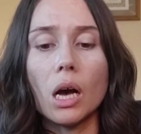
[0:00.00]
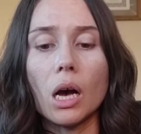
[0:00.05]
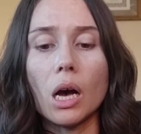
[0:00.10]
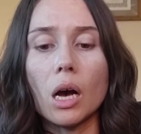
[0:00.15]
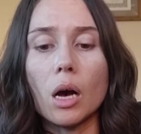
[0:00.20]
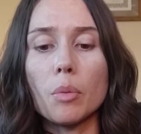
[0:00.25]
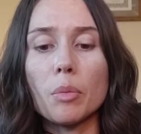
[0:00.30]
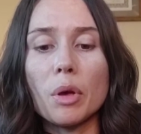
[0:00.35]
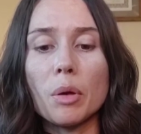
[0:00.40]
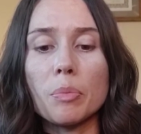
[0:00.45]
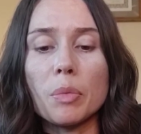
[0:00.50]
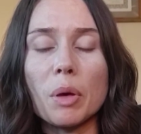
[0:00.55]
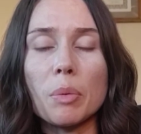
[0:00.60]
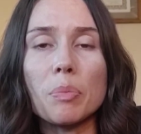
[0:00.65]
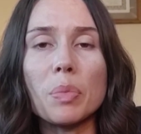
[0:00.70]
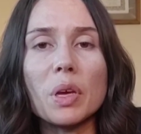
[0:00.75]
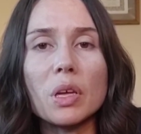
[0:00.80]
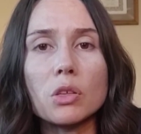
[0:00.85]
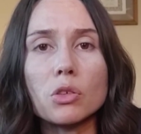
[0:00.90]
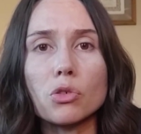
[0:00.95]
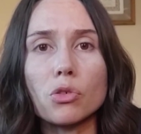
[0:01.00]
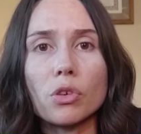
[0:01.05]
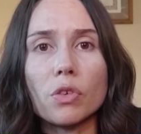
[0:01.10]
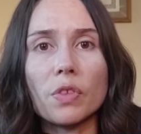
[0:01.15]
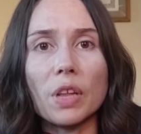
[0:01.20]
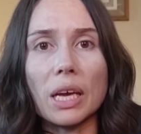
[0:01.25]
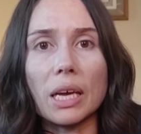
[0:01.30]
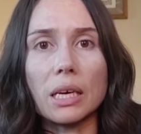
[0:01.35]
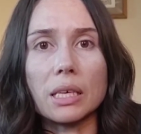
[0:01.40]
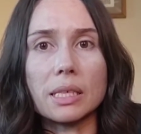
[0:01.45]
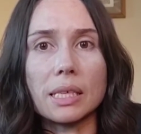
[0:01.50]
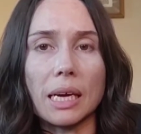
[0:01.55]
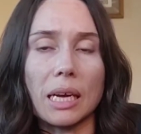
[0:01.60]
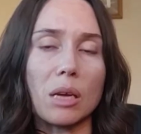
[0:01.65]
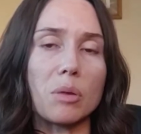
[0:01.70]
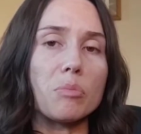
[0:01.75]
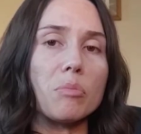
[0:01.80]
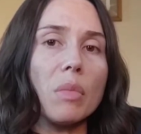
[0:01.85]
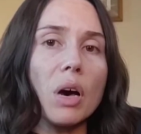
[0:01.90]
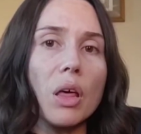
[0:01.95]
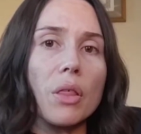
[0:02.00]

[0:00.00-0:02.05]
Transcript: and being sort of like a second